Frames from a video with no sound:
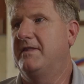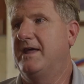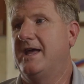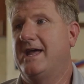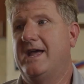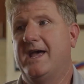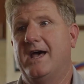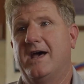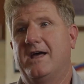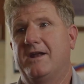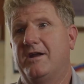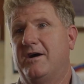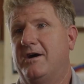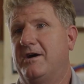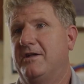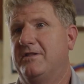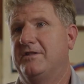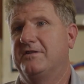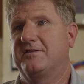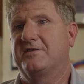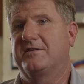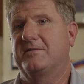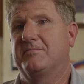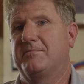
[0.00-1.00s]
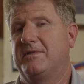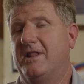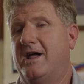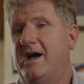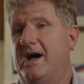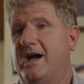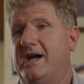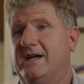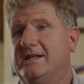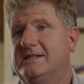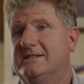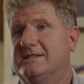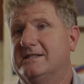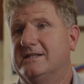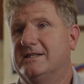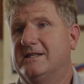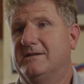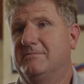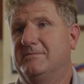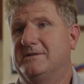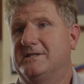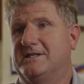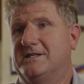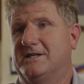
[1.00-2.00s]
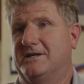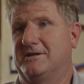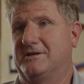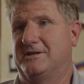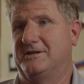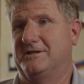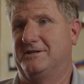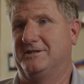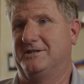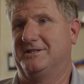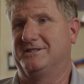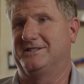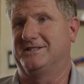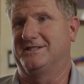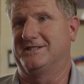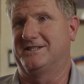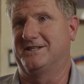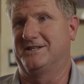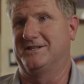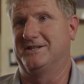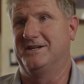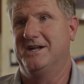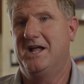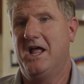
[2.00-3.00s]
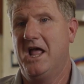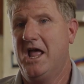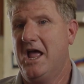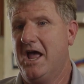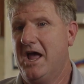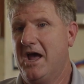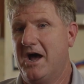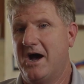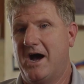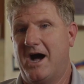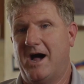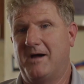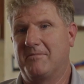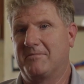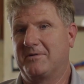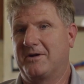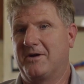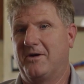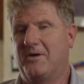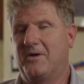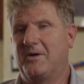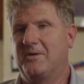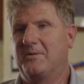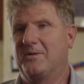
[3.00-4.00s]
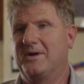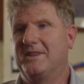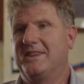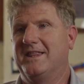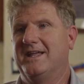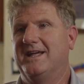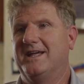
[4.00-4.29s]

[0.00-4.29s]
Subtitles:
they had all the supplies and the materials, so I'm going with